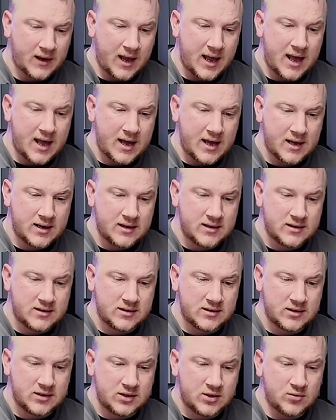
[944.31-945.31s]
and
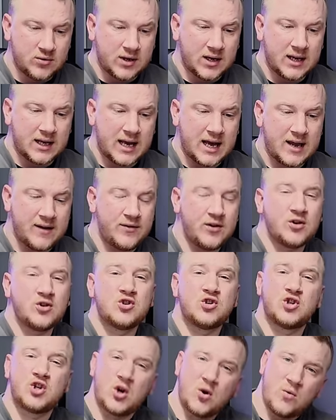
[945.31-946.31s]
you're going to get, if you can
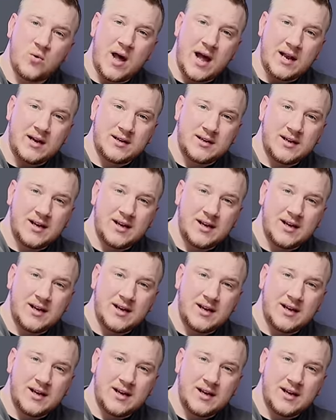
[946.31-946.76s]
show that,